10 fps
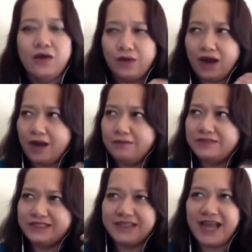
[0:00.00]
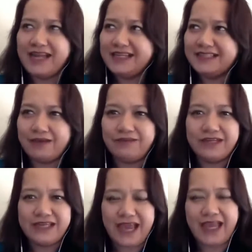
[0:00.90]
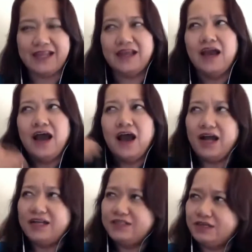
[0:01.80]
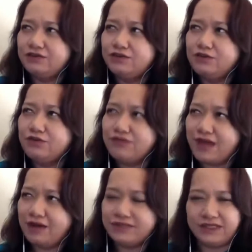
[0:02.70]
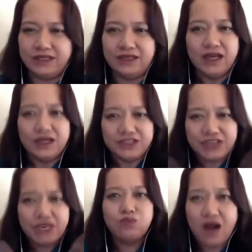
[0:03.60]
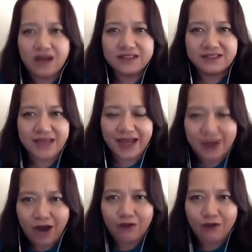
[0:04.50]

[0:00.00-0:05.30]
1978 until 2000, she was an